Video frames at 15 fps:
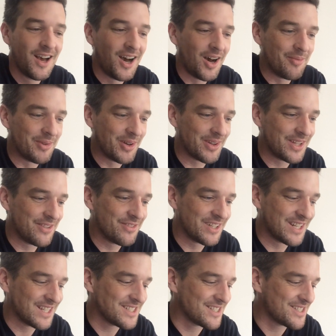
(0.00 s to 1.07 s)
I'm not even
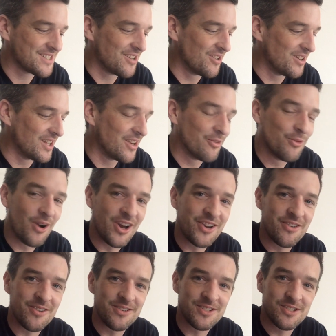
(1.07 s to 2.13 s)
necessarily a
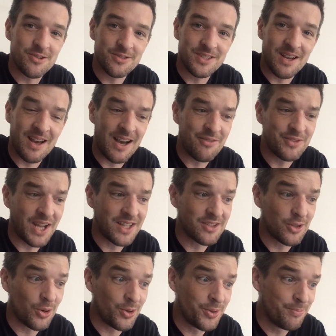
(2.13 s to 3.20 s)
writer, so to have that
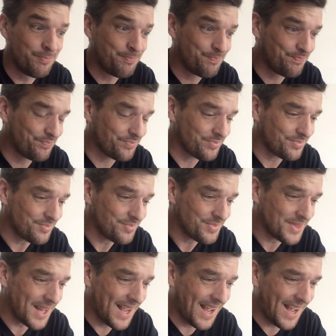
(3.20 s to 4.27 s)
done
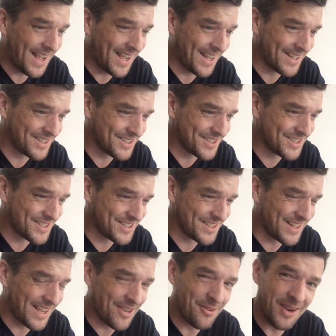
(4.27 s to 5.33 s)
and to
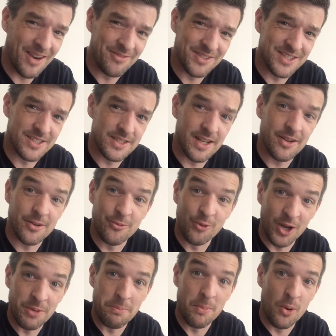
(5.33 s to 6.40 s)
now have to sit down and
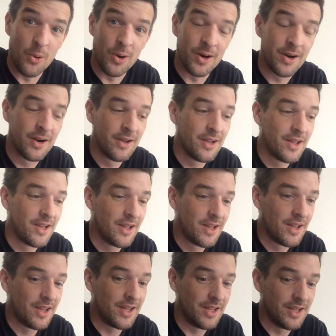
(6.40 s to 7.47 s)
write more
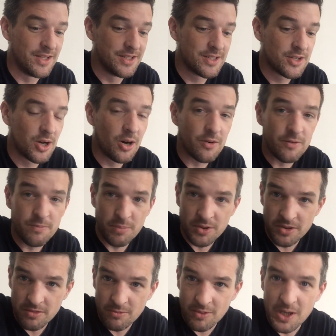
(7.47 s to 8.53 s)
is tough. But
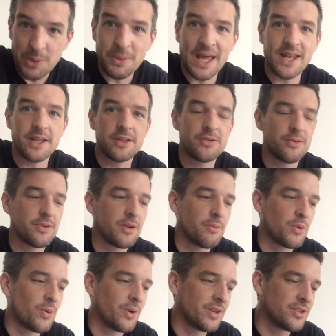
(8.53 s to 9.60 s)
when I'm getting into it, I'm
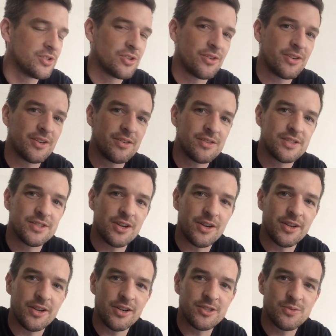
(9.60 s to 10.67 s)
quite enjoying it. It's
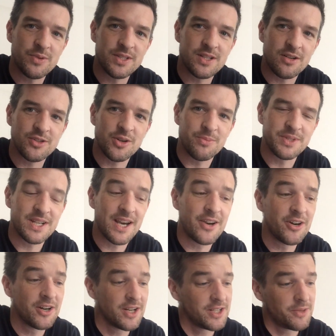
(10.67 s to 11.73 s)
kind of nice when it starts coming together.